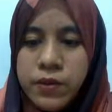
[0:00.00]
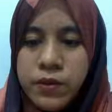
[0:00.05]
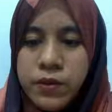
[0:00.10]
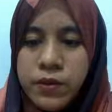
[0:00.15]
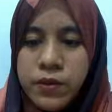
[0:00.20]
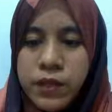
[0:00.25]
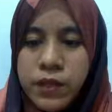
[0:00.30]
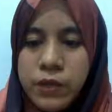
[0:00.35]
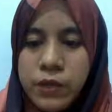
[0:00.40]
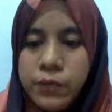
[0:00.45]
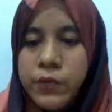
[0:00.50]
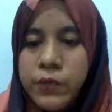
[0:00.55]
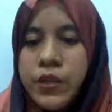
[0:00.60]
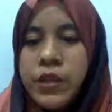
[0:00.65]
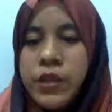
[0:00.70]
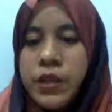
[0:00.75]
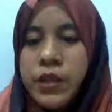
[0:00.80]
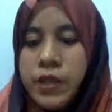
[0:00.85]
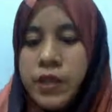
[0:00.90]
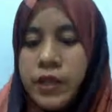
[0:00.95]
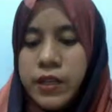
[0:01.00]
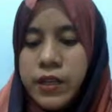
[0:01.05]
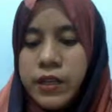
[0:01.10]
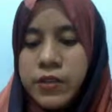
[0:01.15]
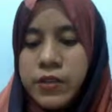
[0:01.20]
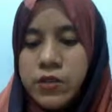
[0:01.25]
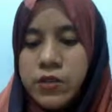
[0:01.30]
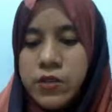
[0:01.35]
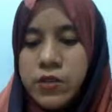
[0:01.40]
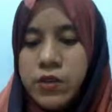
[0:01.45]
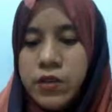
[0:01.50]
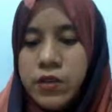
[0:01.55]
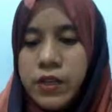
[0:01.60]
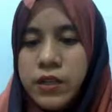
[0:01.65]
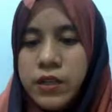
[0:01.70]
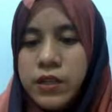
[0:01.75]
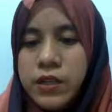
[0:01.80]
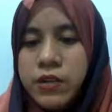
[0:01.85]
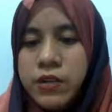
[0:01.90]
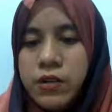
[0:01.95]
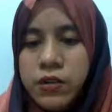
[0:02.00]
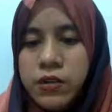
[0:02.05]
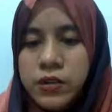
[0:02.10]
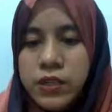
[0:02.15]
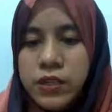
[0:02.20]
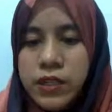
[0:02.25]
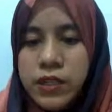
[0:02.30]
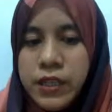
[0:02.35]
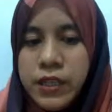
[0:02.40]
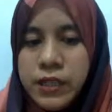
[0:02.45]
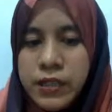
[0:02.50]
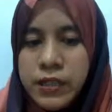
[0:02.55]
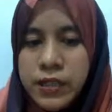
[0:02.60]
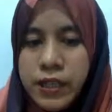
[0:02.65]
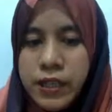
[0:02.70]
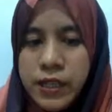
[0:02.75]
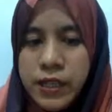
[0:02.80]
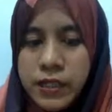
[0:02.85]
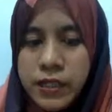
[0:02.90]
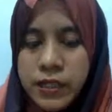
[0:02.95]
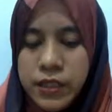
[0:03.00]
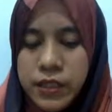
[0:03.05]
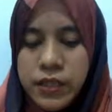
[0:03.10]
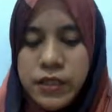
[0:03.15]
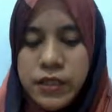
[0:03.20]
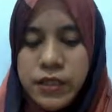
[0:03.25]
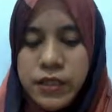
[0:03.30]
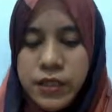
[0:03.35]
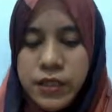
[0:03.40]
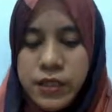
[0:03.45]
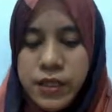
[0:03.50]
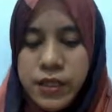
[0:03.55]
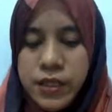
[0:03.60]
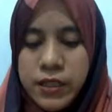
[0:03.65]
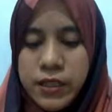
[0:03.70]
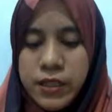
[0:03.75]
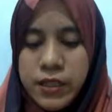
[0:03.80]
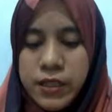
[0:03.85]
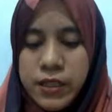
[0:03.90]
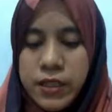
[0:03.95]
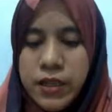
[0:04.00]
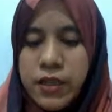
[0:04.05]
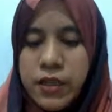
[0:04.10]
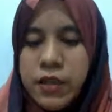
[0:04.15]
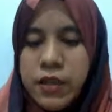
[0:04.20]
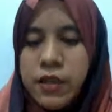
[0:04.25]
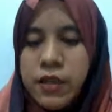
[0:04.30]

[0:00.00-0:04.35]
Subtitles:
around. Okay, the stronger the oxidizing agent, it is actually